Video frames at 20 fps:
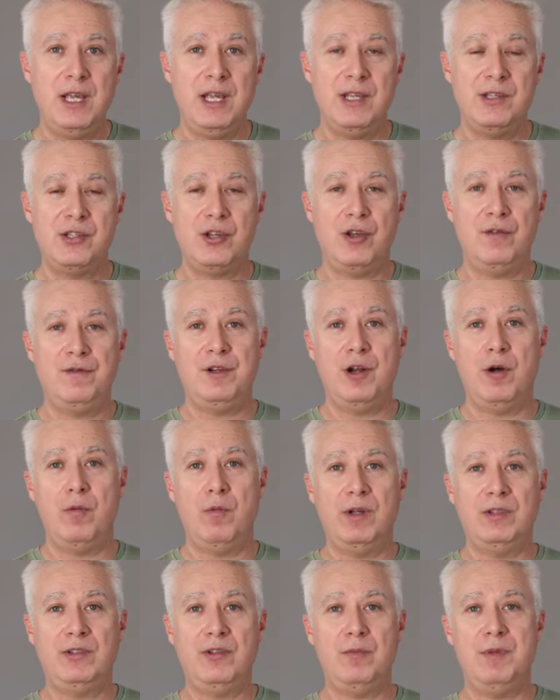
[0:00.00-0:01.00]
And so if you don't
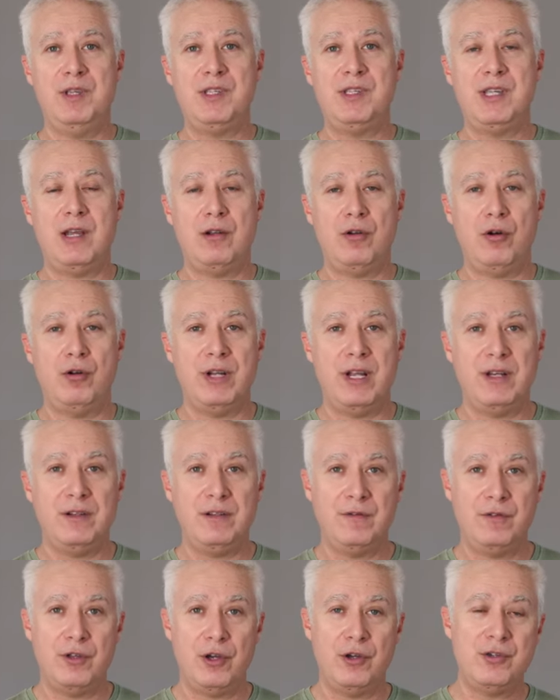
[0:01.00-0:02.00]
want to miss out on
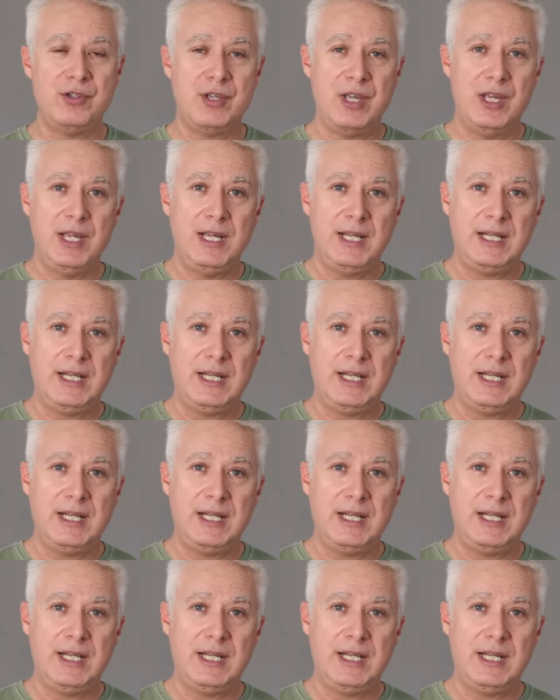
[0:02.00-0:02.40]
any of those,